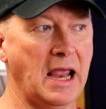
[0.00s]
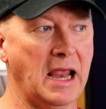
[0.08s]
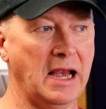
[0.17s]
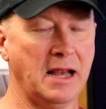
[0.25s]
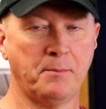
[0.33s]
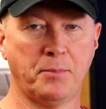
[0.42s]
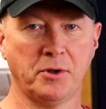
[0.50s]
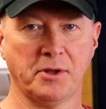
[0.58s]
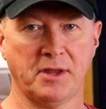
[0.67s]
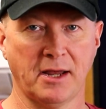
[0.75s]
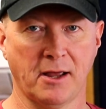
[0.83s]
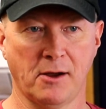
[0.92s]
any
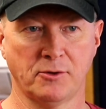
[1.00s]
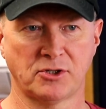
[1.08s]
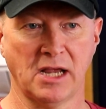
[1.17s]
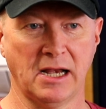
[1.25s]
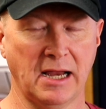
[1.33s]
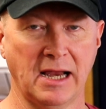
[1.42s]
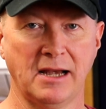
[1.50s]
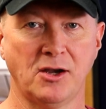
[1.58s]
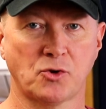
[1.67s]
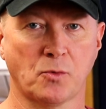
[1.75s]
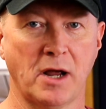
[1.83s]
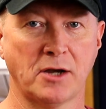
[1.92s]
bullet that goes in any
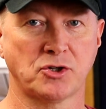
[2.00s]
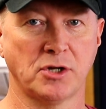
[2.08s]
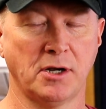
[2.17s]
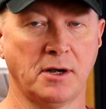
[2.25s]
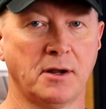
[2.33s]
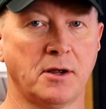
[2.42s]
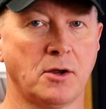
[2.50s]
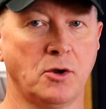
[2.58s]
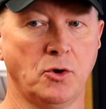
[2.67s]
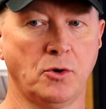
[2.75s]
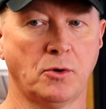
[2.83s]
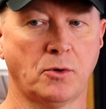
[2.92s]
direction,
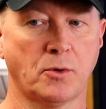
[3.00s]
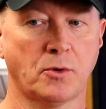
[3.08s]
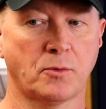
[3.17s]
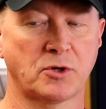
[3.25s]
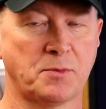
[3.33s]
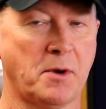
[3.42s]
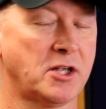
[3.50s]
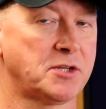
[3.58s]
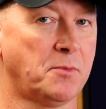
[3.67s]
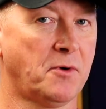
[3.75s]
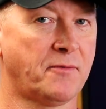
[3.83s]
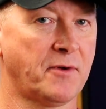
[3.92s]
you're
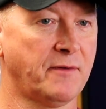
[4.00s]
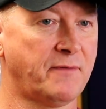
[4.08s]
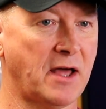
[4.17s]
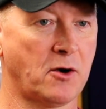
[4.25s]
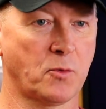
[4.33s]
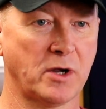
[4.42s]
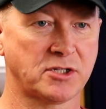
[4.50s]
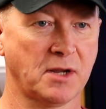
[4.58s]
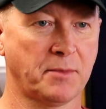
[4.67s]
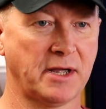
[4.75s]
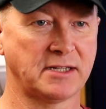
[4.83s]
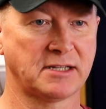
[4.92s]
responsible for the final
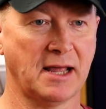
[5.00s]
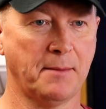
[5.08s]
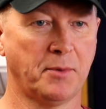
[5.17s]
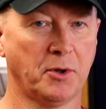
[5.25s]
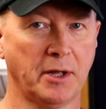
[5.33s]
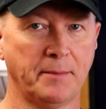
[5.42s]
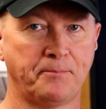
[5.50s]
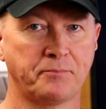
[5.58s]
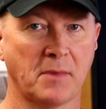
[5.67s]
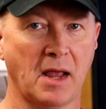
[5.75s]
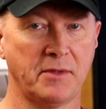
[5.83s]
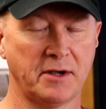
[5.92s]
resting place of that bullet
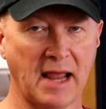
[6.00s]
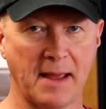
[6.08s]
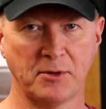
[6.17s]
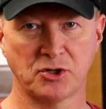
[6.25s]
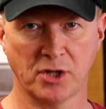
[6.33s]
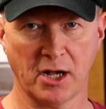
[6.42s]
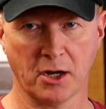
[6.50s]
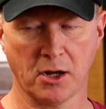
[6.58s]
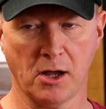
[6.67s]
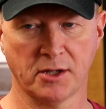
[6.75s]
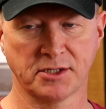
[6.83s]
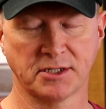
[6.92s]
and the damage that it
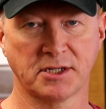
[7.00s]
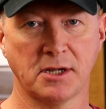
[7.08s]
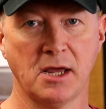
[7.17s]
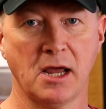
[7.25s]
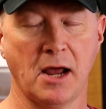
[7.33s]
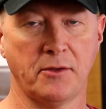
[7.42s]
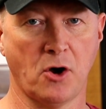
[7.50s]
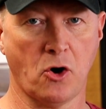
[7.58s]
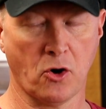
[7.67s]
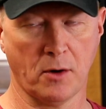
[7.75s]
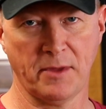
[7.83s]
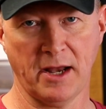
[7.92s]
causes and the
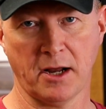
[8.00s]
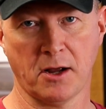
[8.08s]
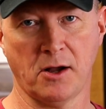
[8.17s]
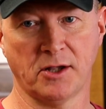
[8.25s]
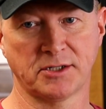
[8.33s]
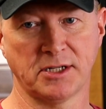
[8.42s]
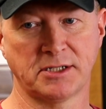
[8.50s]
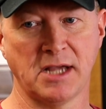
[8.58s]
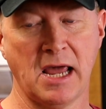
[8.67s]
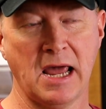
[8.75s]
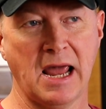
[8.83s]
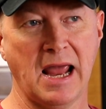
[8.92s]
harm that it causes,
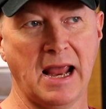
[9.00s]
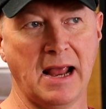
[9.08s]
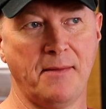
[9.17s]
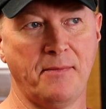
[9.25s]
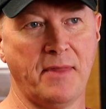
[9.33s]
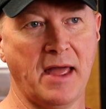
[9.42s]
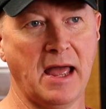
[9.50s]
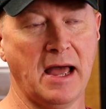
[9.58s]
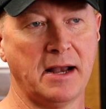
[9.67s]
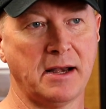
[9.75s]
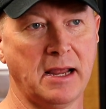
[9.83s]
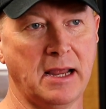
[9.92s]
and
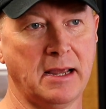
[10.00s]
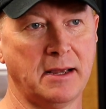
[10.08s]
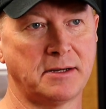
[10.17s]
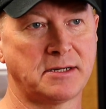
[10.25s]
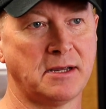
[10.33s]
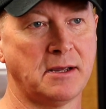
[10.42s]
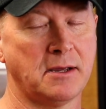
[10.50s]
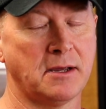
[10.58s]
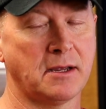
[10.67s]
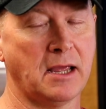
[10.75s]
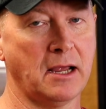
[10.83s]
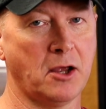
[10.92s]
that it
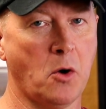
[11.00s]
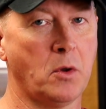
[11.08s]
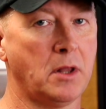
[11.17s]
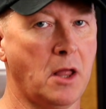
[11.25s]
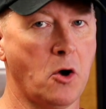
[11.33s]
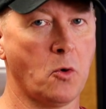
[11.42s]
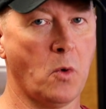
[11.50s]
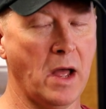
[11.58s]
can go a long